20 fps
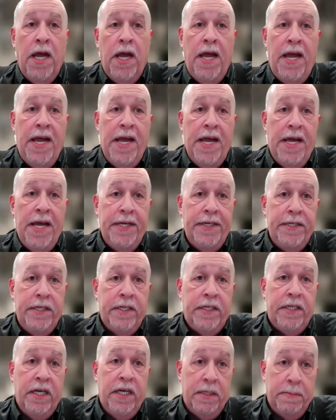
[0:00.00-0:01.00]

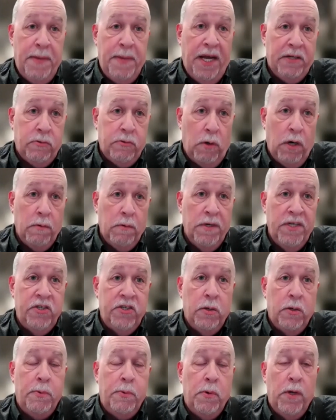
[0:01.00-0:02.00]
And getting back to our
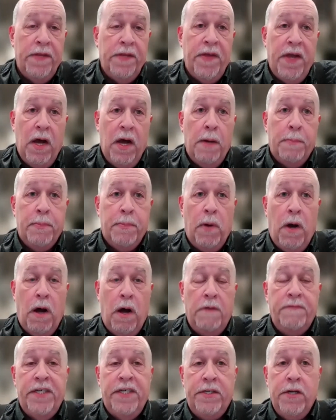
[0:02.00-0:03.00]
original point, they
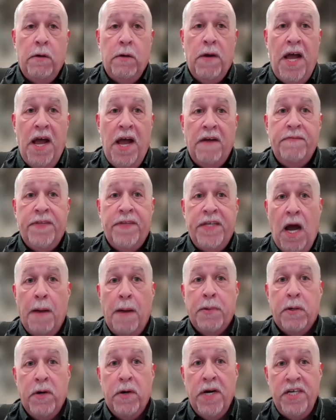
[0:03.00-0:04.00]
often don't have the
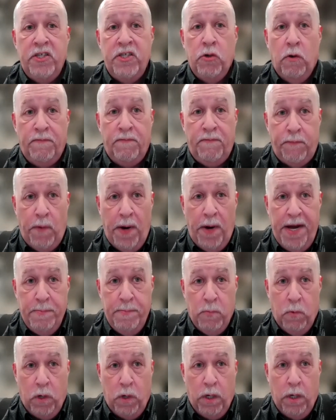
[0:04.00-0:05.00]
operational
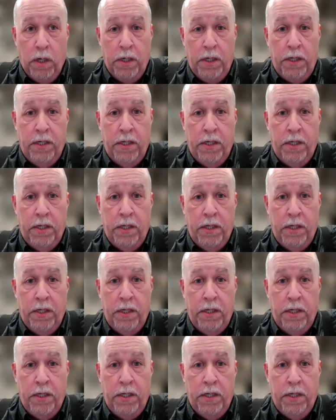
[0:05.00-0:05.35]
framework